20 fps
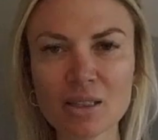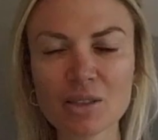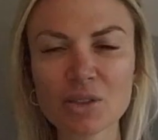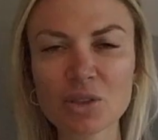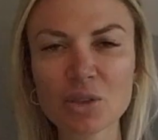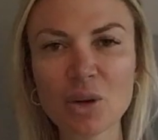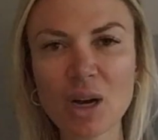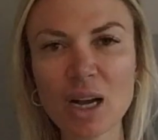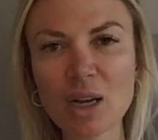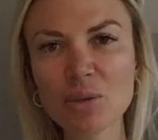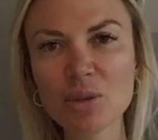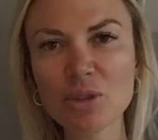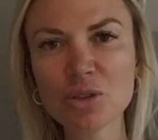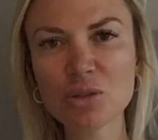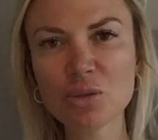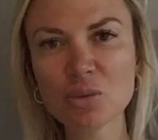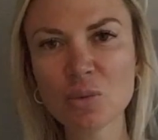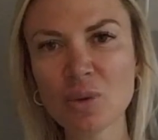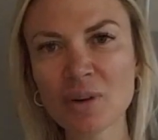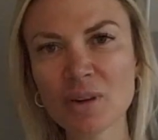So I would
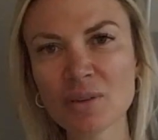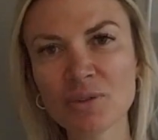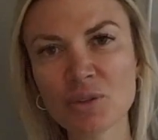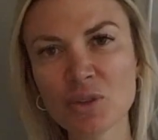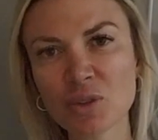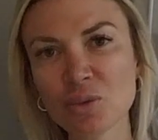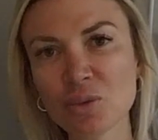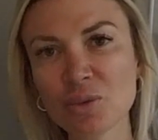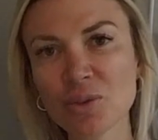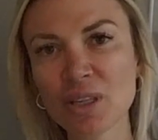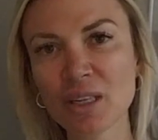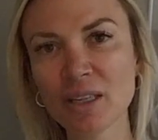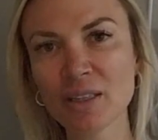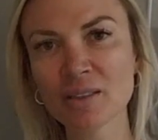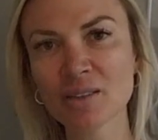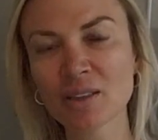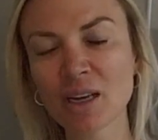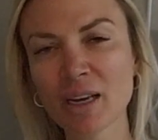do one of two things.